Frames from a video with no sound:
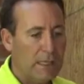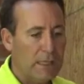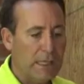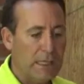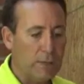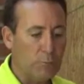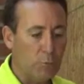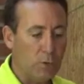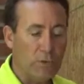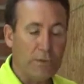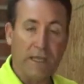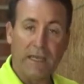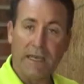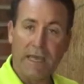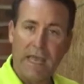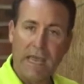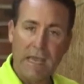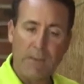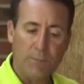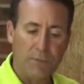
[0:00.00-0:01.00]
And when that
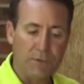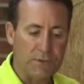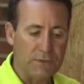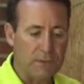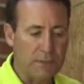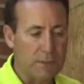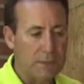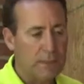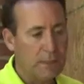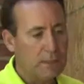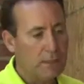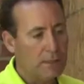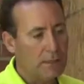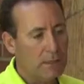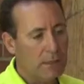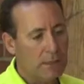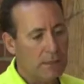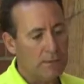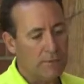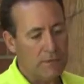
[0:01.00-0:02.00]
happened,
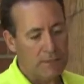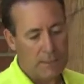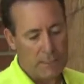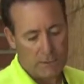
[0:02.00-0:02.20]
they